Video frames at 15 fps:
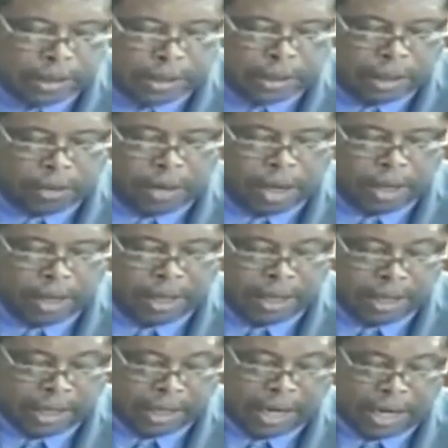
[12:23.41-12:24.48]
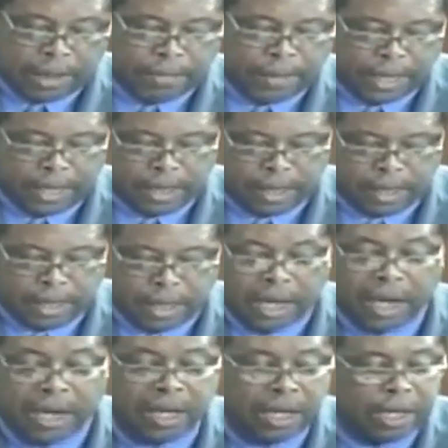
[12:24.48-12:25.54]
area, KMA,
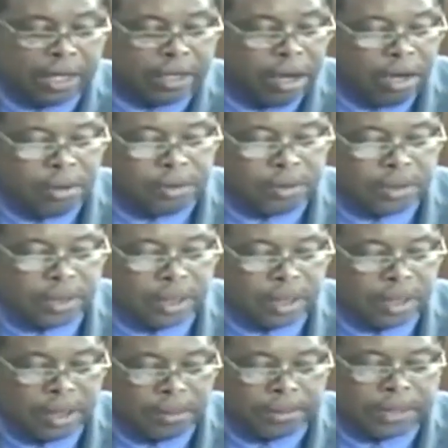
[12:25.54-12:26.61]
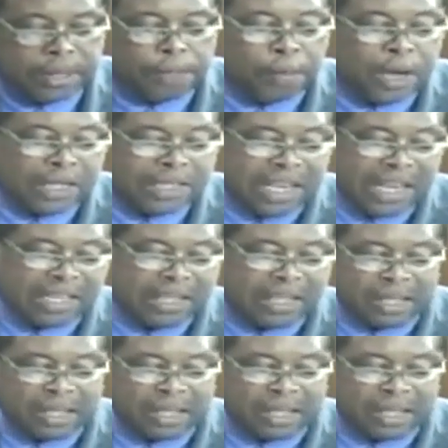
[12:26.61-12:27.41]
and other towns. Mr. President,